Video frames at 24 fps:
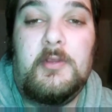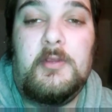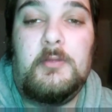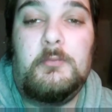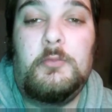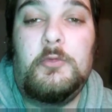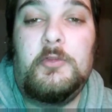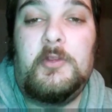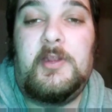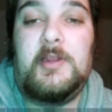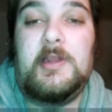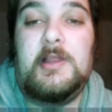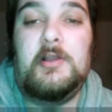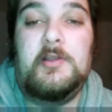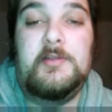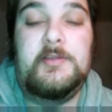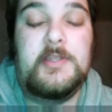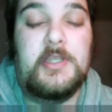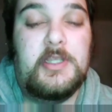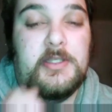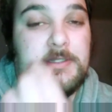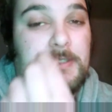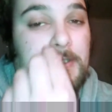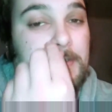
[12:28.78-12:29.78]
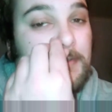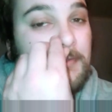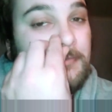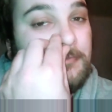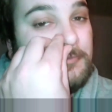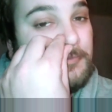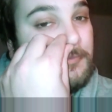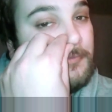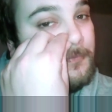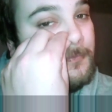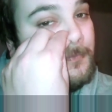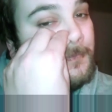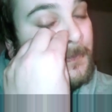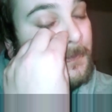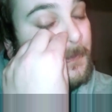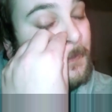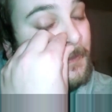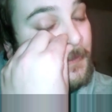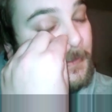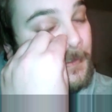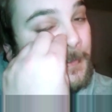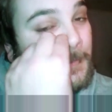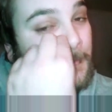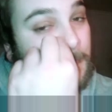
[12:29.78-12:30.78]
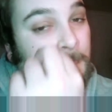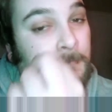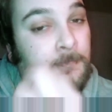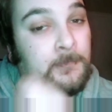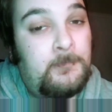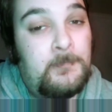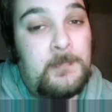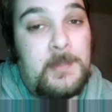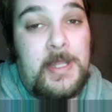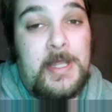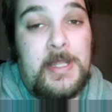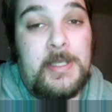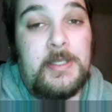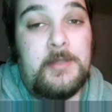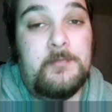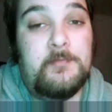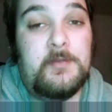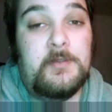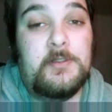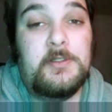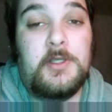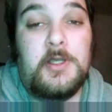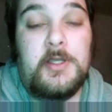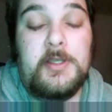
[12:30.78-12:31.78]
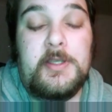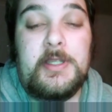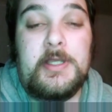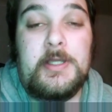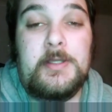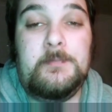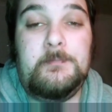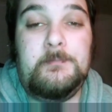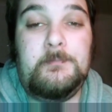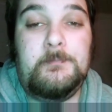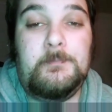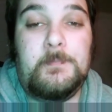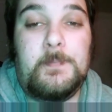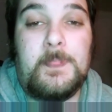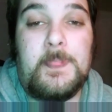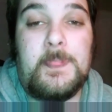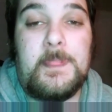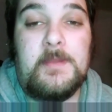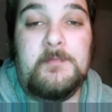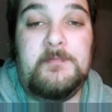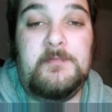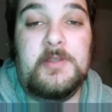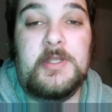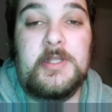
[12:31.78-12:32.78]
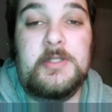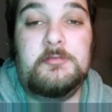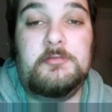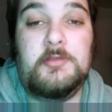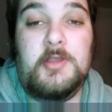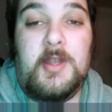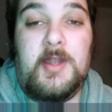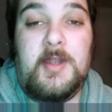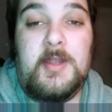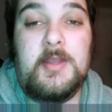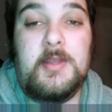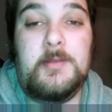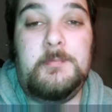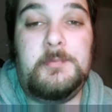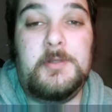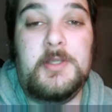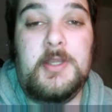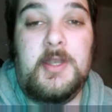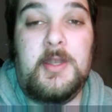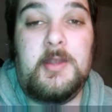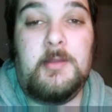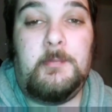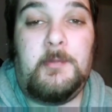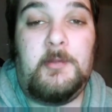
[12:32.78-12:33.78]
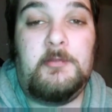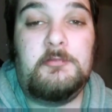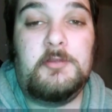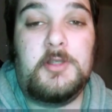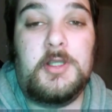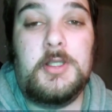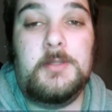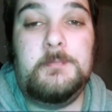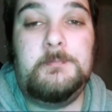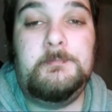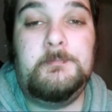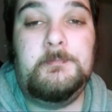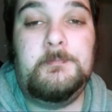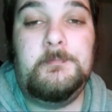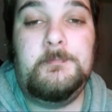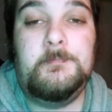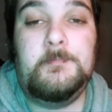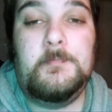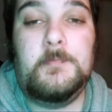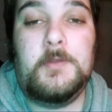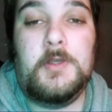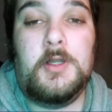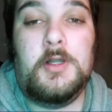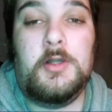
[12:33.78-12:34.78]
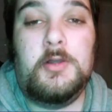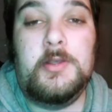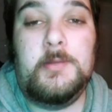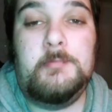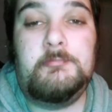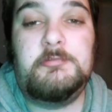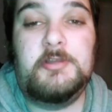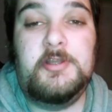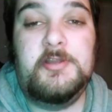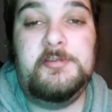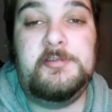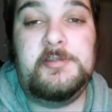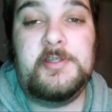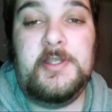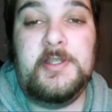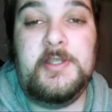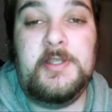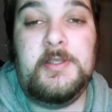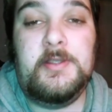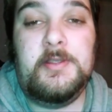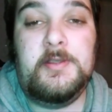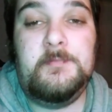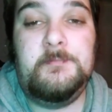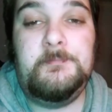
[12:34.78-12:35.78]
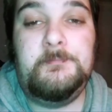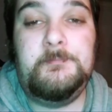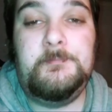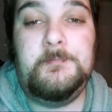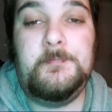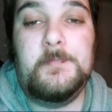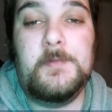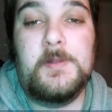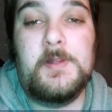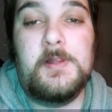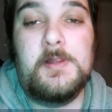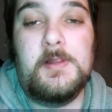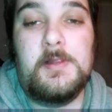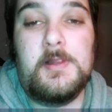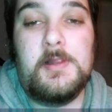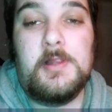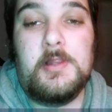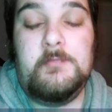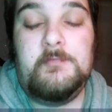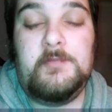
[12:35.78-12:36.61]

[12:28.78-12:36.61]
Anything like that, if you're interested, please subscribe. I'd appreciate it. Thanks for watching and have a nice day.